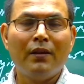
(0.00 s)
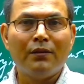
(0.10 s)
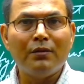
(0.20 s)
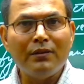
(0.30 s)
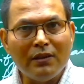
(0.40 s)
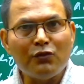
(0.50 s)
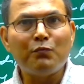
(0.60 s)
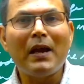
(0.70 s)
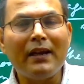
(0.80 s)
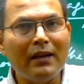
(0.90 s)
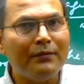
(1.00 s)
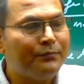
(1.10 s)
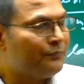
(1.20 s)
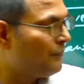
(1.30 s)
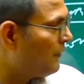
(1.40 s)
So in this manner,
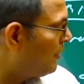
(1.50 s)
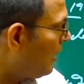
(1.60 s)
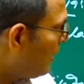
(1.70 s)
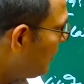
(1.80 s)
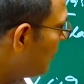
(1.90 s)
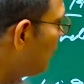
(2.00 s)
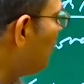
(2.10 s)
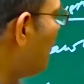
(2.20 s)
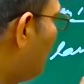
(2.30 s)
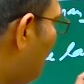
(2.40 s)
the Hindu